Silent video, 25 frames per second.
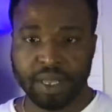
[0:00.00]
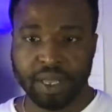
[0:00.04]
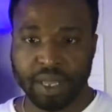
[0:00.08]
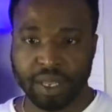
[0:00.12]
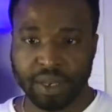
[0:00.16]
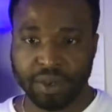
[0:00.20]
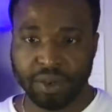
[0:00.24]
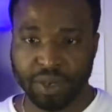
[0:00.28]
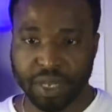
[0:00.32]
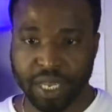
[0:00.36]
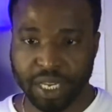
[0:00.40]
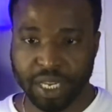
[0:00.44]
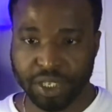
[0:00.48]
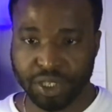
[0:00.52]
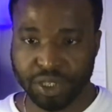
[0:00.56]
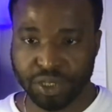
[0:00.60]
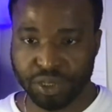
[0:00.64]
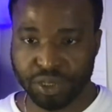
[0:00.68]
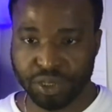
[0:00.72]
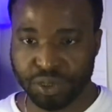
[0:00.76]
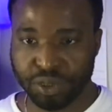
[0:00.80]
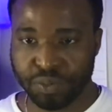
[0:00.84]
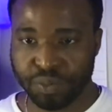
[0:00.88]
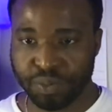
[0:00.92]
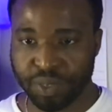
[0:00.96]
And you guys
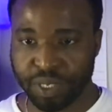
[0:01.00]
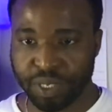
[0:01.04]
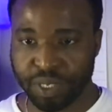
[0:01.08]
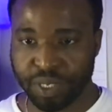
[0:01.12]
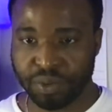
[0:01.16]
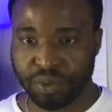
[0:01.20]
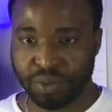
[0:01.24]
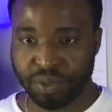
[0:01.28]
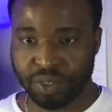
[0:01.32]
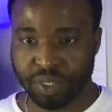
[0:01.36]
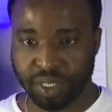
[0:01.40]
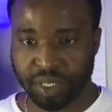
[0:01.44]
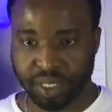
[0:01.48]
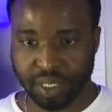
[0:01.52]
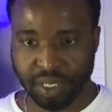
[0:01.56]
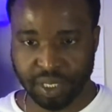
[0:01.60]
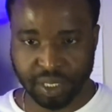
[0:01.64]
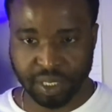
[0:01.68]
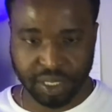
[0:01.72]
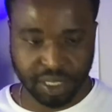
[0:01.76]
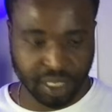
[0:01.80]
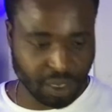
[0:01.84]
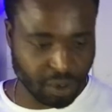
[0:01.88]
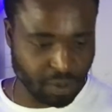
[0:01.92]
should be able to see it.